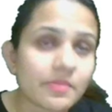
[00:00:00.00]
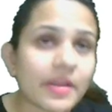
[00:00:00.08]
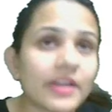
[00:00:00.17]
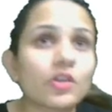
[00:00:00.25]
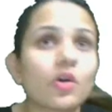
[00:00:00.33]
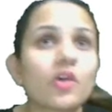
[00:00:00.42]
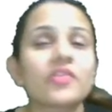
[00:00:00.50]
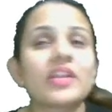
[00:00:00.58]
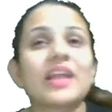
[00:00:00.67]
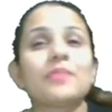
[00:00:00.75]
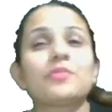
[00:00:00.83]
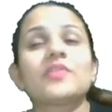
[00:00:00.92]
mentor will
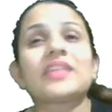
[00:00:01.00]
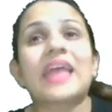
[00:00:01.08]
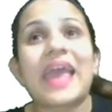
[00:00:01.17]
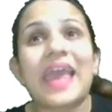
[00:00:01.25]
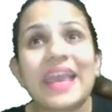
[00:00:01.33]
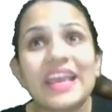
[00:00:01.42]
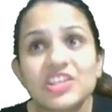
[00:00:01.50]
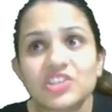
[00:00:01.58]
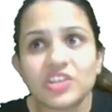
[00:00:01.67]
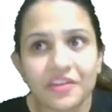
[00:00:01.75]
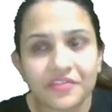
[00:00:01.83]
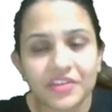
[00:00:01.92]
help you with each
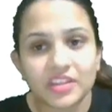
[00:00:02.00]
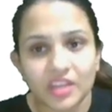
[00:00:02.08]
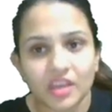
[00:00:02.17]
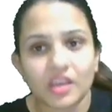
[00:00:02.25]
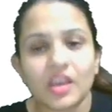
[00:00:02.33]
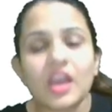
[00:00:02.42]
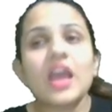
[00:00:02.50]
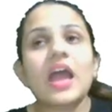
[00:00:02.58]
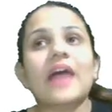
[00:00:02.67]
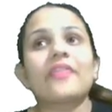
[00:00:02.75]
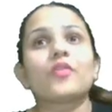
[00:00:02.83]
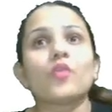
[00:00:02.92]
and everything,
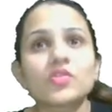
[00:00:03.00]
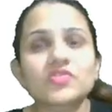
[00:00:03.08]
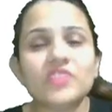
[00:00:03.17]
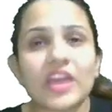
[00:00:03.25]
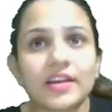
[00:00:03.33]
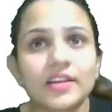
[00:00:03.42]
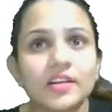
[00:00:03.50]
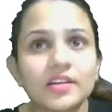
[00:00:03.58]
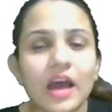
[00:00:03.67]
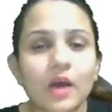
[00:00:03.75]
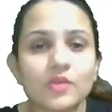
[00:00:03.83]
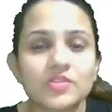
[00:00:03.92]
and those regular
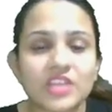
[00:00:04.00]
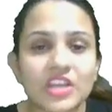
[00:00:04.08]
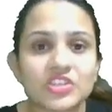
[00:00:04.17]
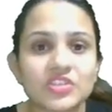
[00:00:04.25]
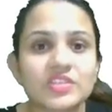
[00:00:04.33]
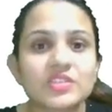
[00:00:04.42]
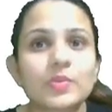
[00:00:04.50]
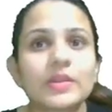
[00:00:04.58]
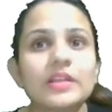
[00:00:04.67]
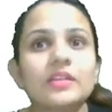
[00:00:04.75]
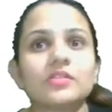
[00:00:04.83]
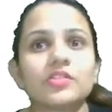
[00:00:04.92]
doubt sessions
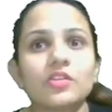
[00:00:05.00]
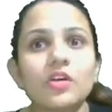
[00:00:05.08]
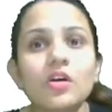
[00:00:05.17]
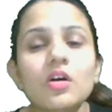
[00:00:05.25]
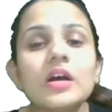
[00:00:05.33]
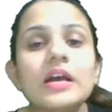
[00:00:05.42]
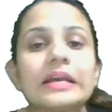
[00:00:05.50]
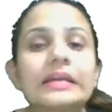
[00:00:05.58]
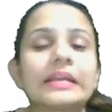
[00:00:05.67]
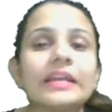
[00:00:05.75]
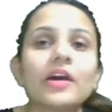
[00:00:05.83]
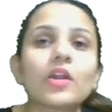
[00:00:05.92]
will
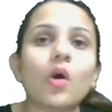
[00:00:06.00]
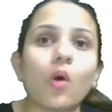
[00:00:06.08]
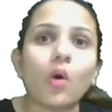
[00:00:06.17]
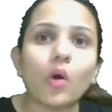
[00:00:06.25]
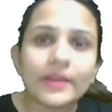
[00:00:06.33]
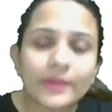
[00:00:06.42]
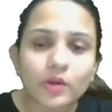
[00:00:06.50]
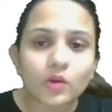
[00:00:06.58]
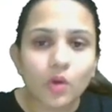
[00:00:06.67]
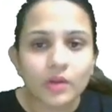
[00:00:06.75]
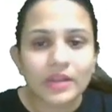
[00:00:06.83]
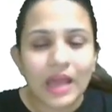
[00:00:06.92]
clear all your
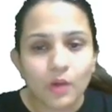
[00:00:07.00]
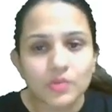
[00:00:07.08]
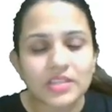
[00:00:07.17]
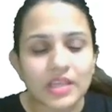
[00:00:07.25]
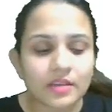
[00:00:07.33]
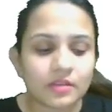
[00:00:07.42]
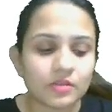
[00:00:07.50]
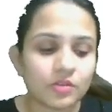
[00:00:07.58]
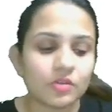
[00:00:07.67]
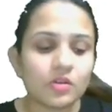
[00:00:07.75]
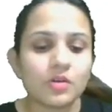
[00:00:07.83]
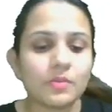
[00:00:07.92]
doubts, and
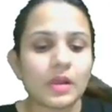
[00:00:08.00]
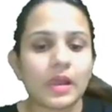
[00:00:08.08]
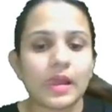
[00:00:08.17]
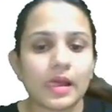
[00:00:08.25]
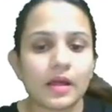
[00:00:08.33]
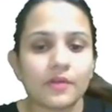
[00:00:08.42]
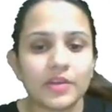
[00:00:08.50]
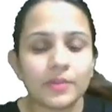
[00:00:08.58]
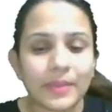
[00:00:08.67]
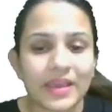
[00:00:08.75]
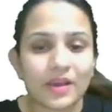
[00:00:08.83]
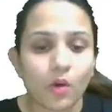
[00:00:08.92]
will
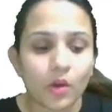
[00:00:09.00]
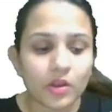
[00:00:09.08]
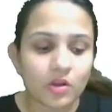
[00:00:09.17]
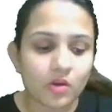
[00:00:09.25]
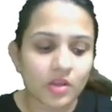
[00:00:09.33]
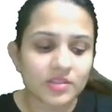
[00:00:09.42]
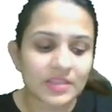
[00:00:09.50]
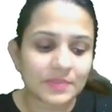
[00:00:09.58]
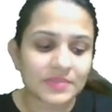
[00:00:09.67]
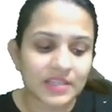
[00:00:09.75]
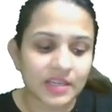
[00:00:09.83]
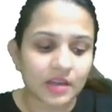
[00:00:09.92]
make all your
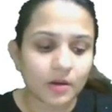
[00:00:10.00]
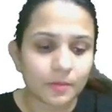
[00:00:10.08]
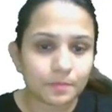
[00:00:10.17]
concepts clear.